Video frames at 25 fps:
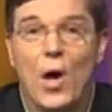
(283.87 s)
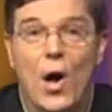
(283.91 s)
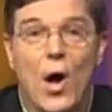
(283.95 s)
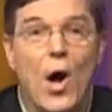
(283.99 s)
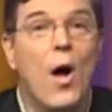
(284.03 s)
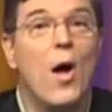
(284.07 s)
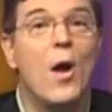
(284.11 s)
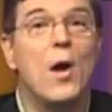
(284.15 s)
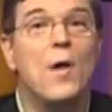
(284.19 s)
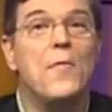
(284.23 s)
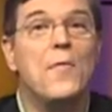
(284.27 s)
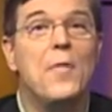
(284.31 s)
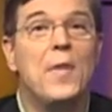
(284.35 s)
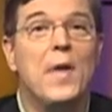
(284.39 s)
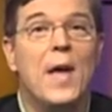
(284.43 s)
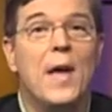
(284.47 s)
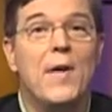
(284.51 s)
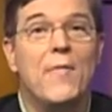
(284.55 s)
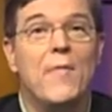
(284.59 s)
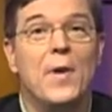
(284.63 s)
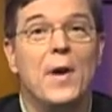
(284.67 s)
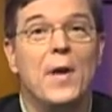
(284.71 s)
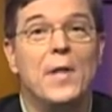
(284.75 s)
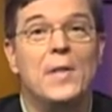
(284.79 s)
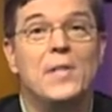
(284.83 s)
all of the
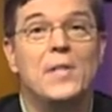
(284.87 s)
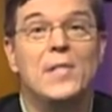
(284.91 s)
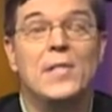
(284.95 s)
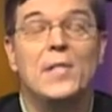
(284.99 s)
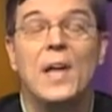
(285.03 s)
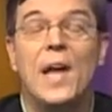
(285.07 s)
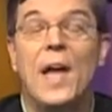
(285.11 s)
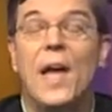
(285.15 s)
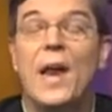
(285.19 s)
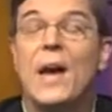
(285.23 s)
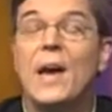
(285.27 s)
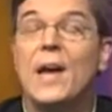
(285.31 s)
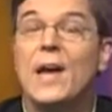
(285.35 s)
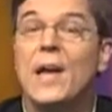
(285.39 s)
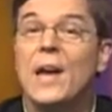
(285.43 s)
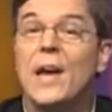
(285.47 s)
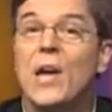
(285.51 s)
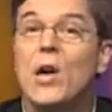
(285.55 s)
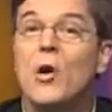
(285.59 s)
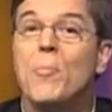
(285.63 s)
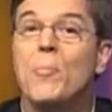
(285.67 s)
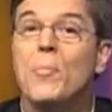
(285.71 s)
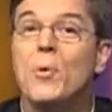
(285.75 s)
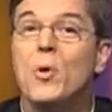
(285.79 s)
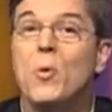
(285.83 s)
evidence, and it can
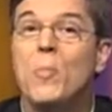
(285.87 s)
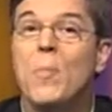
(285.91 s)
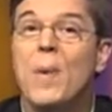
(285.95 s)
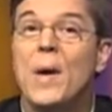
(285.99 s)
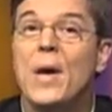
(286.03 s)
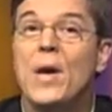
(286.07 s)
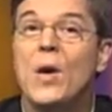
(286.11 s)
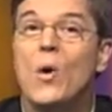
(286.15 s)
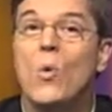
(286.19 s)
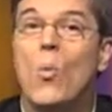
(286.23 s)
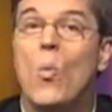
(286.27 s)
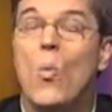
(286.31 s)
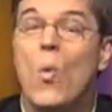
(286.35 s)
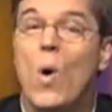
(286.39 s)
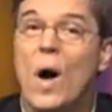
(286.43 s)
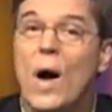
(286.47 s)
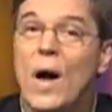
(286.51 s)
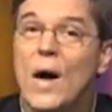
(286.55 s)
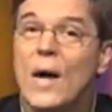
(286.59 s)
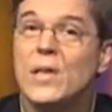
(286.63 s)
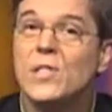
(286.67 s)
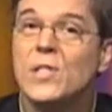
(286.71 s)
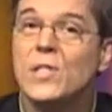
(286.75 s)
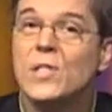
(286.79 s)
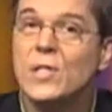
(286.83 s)
help you make a
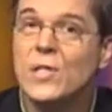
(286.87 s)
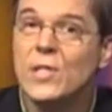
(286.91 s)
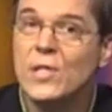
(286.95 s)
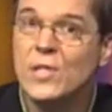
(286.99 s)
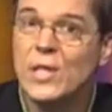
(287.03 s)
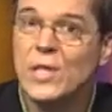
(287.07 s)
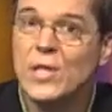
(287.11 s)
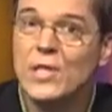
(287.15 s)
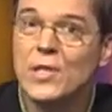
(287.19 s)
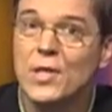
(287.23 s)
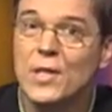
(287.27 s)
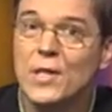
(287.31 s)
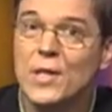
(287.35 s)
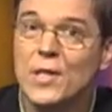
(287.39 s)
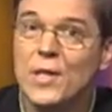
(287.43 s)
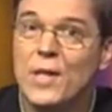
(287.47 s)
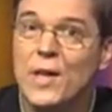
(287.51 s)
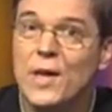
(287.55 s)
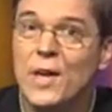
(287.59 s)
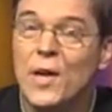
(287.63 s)
wise decision